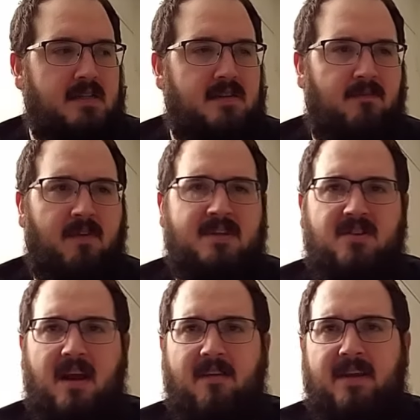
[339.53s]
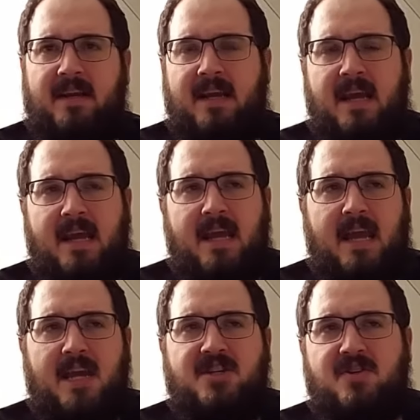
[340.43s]
Some friends are having
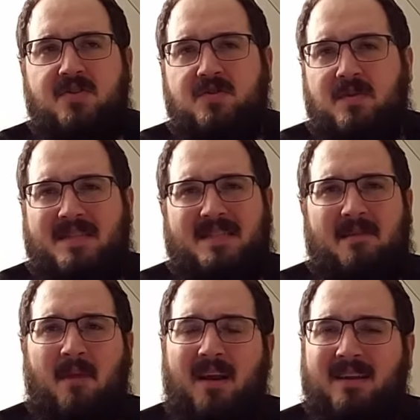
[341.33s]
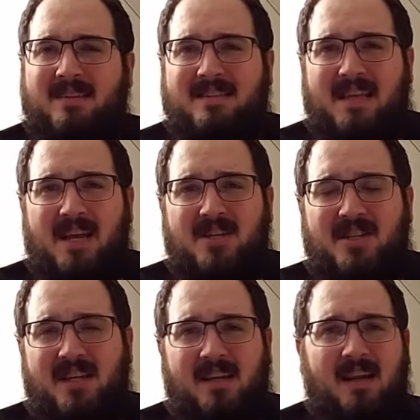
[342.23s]
issues with
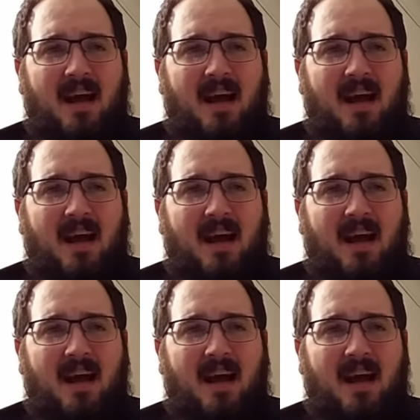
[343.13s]
demonetization.